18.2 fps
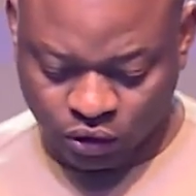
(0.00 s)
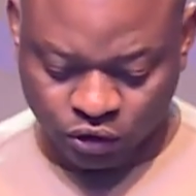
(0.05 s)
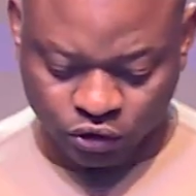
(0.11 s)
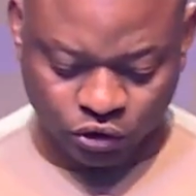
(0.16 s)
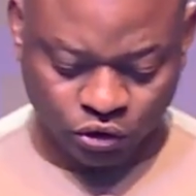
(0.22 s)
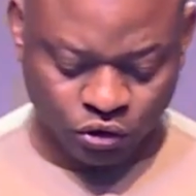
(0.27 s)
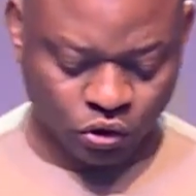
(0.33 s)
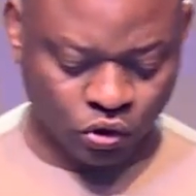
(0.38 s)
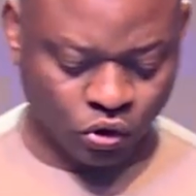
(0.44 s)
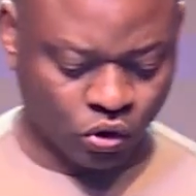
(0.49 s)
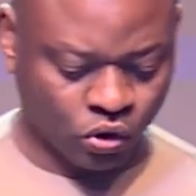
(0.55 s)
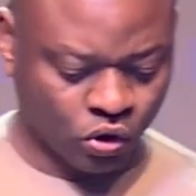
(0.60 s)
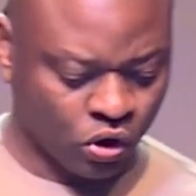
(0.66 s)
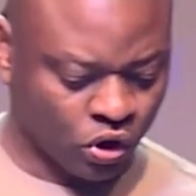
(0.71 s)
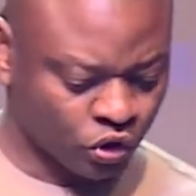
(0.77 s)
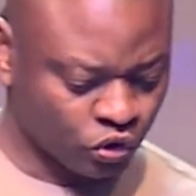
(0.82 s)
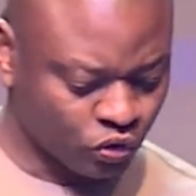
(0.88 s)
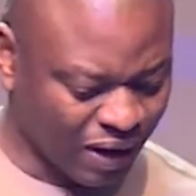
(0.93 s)
you know,
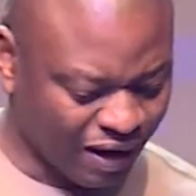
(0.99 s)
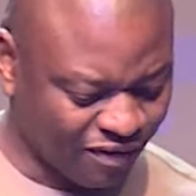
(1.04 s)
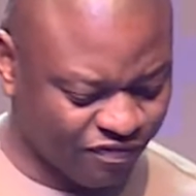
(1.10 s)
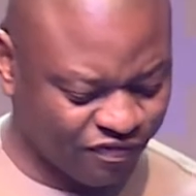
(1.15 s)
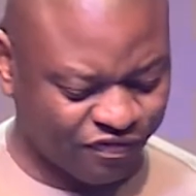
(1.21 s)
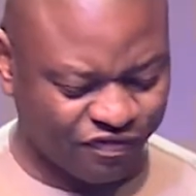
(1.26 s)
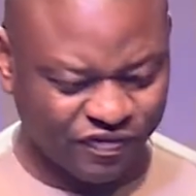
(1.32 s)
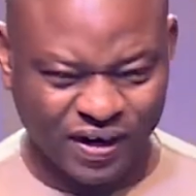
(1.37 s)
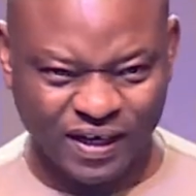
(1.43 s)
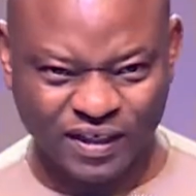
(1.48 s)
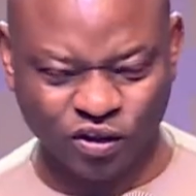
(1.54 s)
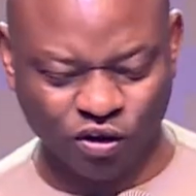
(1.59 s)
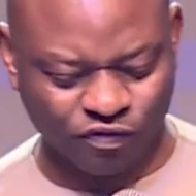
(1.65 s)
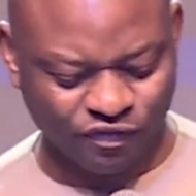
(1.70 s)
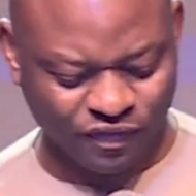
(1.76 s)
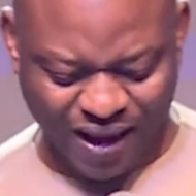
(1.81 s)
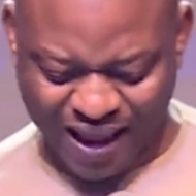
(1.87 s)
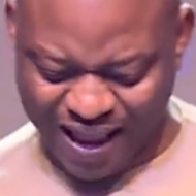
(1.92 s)
you are afraid
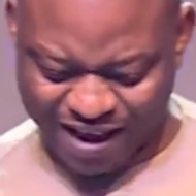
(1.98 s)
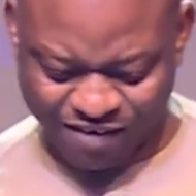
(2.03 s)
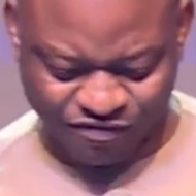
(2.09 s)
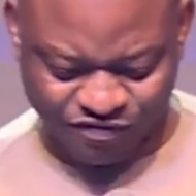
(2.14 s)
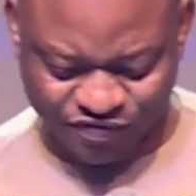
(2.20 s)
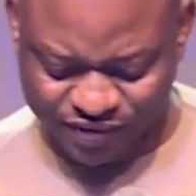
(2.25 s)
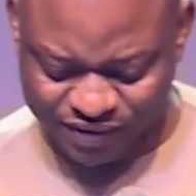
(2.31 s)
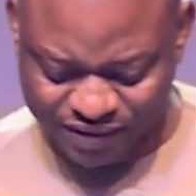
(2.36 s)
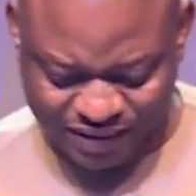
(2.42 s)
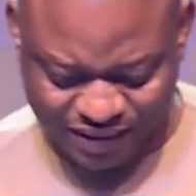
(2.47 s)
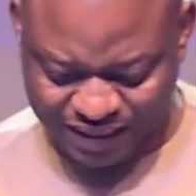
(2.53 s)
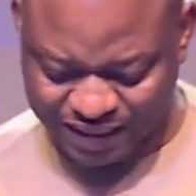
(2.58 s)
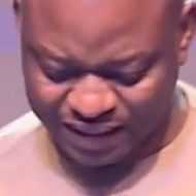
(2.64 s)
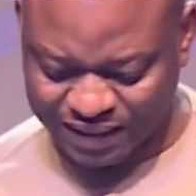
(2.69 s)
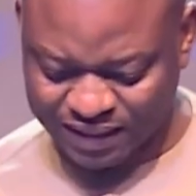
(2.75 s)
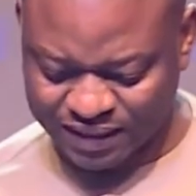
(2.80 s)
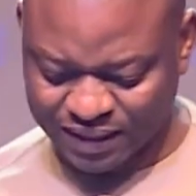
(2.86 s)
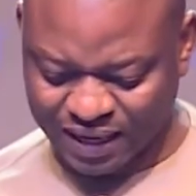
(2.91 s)
of
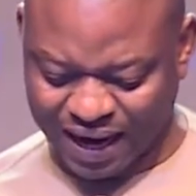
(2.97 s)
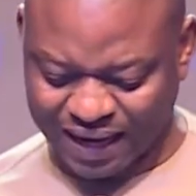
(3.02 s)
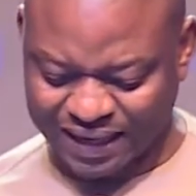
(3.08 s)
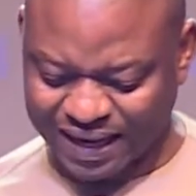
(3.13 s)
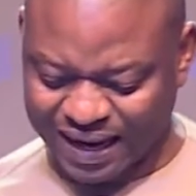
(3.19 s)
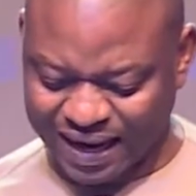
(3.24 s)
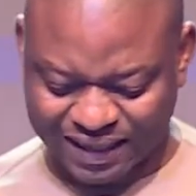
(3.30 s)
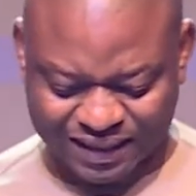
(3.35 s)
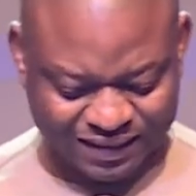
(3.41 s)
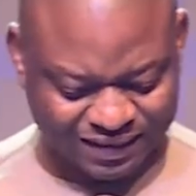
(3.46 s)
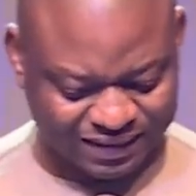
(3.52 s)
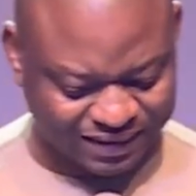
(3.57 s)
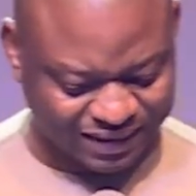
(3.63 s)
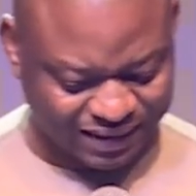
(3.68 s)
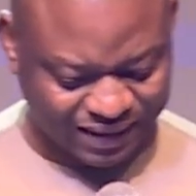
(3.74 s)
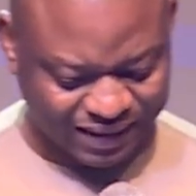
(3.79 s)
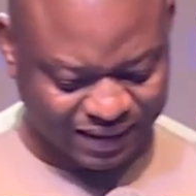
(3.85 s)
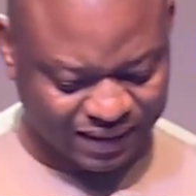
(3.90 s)
everything and
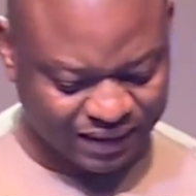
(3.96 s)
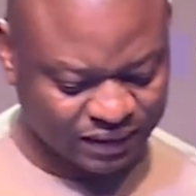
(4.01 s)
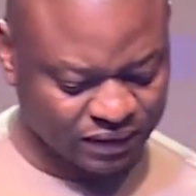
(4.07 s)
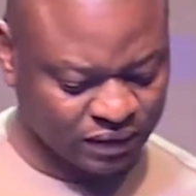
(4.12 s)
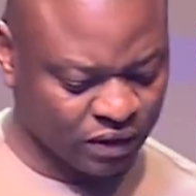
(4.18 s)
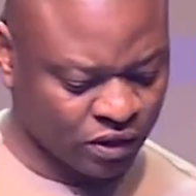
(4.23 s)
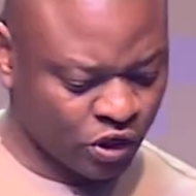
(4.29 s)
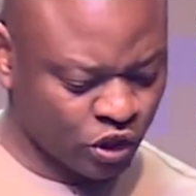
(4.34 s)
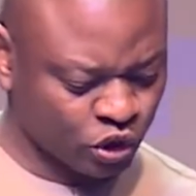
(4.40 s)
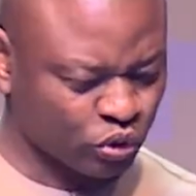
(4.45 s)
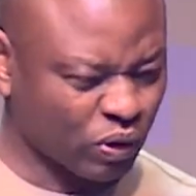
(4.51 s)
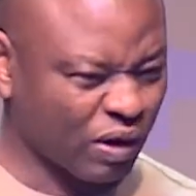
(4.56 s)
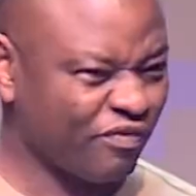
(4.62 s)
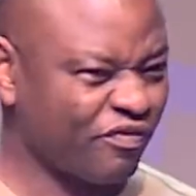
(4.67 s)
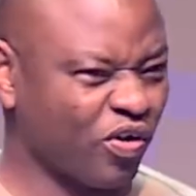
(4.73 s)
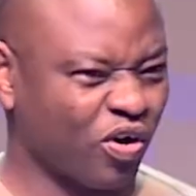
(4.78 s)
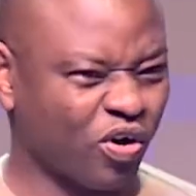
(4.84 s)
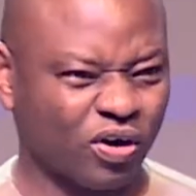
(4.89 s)
anything, you
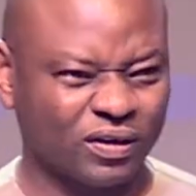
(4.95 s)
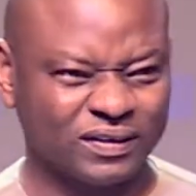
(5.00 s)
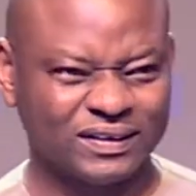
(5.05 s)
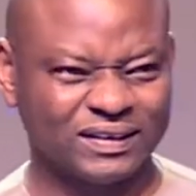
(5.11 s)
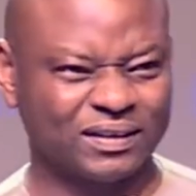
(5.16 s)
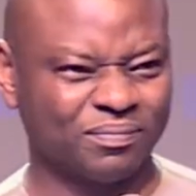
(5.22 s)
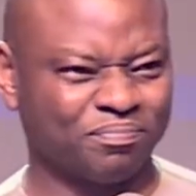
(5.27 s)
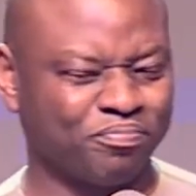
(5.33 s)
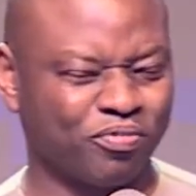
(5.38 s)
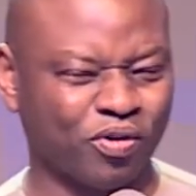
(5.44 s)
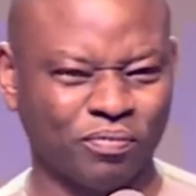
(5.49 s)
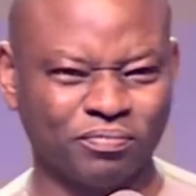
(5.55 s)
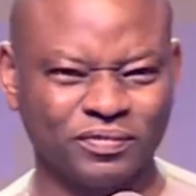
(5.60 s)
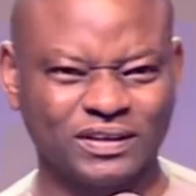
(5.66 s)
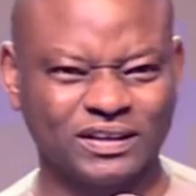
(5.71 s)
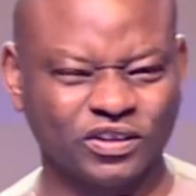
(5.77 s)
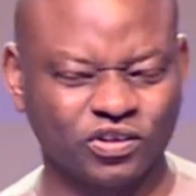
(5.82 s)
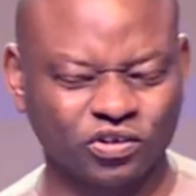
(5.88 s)
have forgotten the
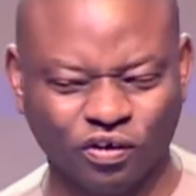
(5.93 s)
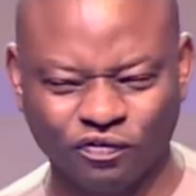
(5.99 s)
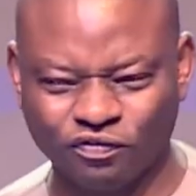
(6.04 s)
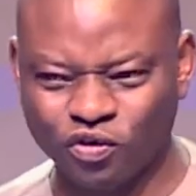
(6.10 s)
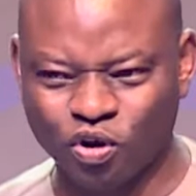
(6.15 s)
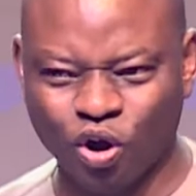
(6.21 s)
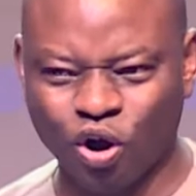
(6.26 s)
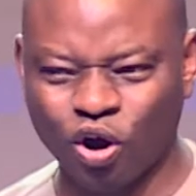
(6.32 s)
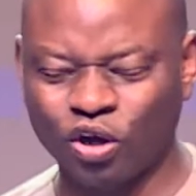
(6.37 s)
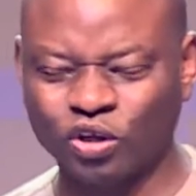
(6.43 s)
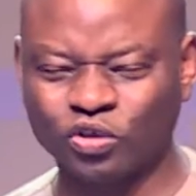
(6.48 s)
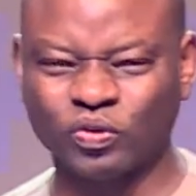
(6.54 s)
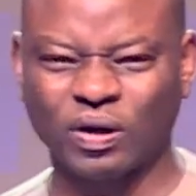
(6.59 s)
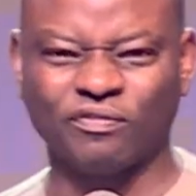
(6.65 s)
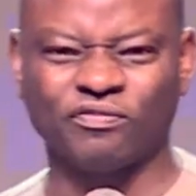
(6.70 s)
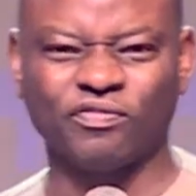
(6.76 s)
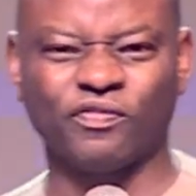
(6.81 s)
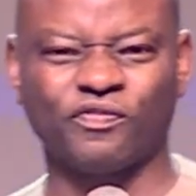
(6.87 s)
promises of God, you
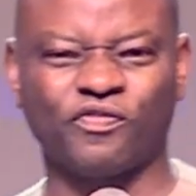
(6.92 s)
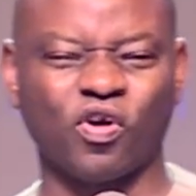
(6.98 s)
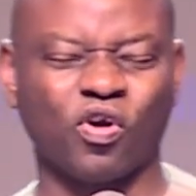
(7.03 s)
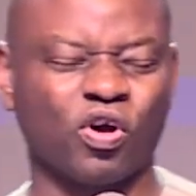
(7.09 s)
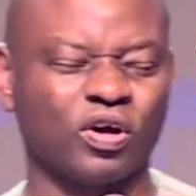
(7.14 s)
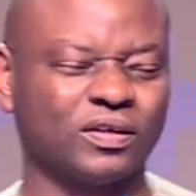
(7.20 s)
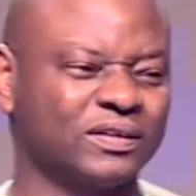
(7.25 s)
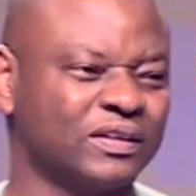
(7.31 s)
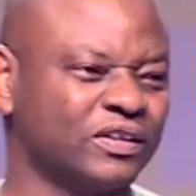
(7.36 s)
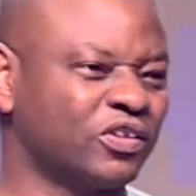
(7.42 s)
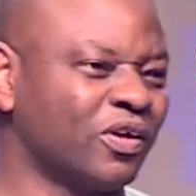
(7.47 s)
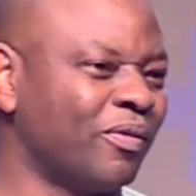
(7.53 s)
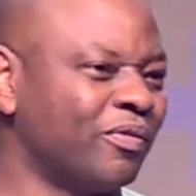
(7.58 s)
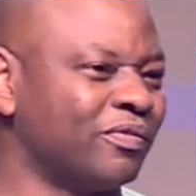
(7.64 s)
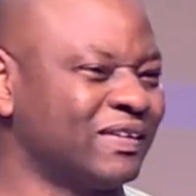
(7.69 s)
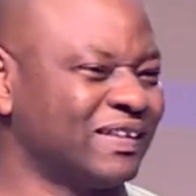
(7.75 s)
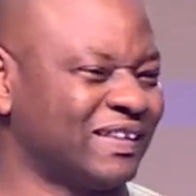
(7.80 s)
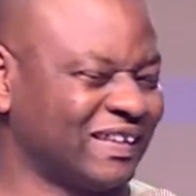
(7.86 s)
have forgotten some
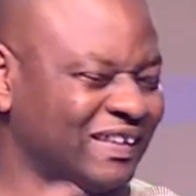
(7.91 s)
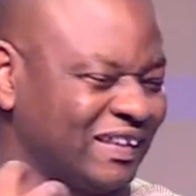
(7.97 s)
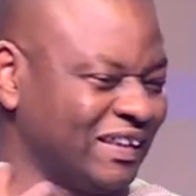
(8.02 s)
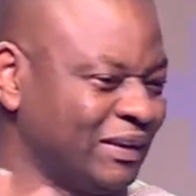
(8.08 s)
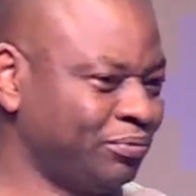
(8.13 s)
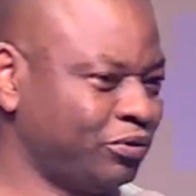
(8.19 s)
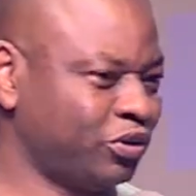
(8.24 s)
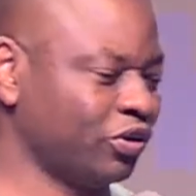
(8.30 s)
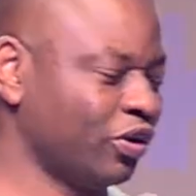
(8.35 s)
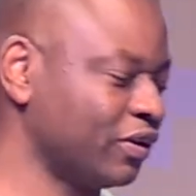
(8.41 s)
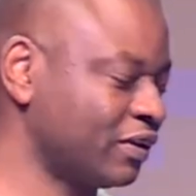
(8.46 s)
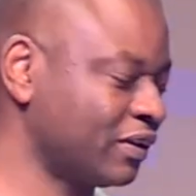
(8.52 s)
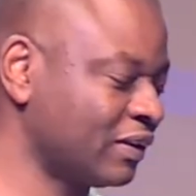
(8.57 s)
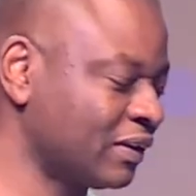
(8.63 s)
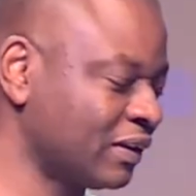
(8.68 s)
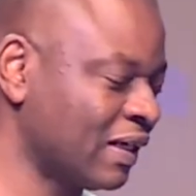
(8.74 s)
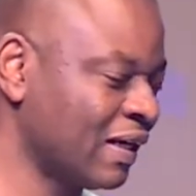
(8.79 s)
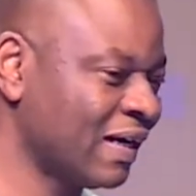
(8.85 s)
of the
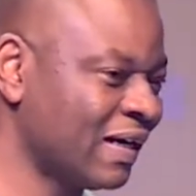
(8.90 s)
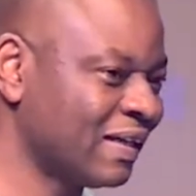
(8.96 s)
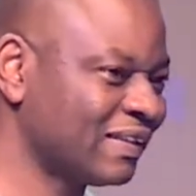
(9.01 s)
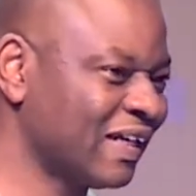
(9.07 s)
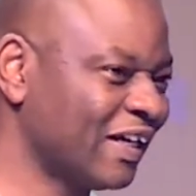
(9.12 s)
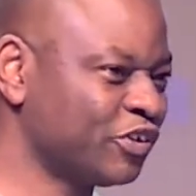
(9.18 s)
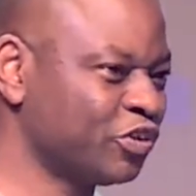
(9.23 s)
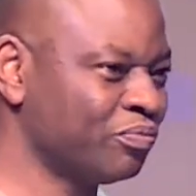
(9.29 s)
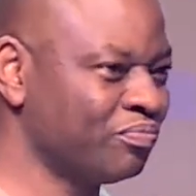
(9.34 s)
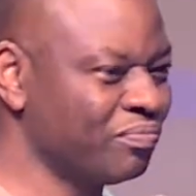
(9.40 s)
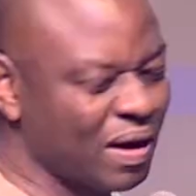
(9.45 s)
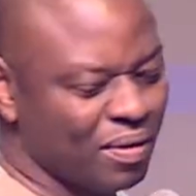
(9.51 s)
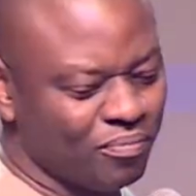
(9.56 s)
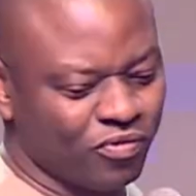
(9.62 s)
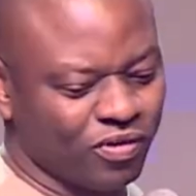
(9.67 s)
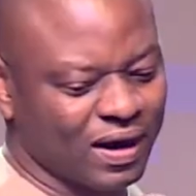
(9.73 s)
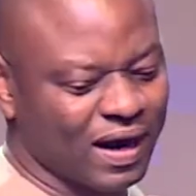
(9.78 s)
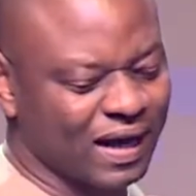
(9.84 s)
scriptures that you
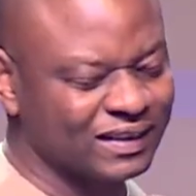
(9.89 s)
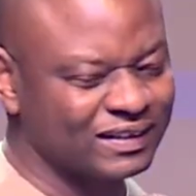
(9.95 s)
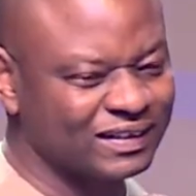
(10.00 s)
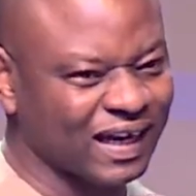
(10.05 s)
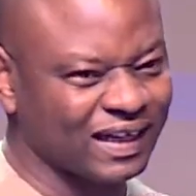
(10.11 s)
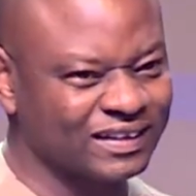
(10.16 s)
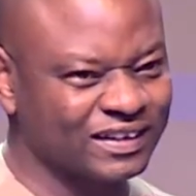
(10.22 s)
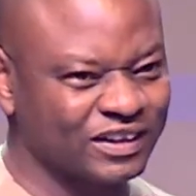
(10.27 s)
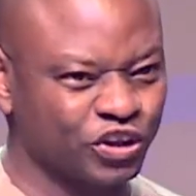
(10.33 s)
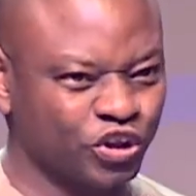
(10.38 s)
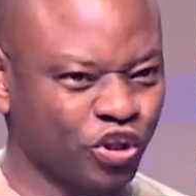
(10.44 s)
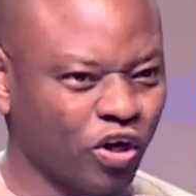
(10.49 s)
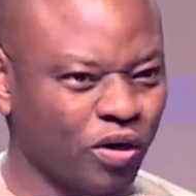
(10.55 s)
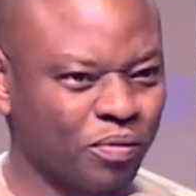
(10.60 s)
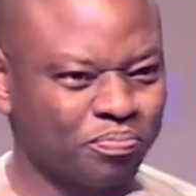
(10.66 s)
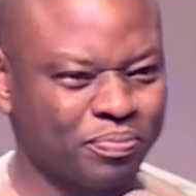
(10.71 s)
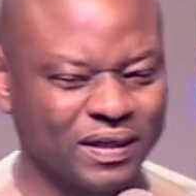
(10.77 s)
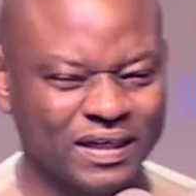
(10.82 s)
memorized as a
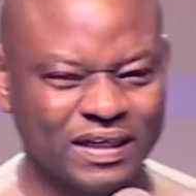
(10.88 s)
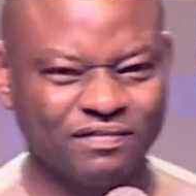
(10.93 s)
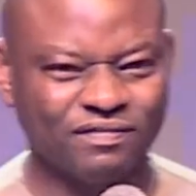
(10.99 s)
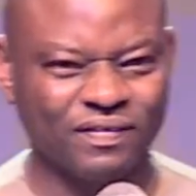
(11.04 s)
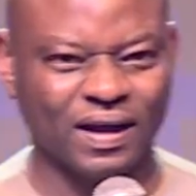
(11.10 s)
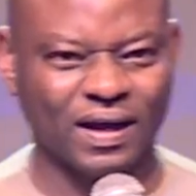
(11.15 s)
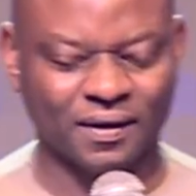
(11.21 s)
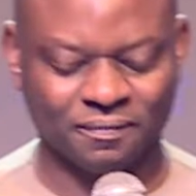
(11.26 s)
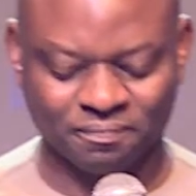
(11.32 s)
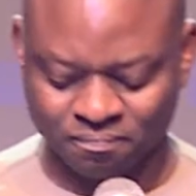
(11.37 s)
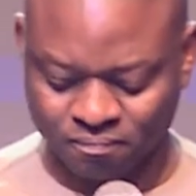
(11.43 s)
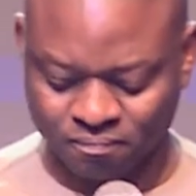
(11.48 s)
young believer,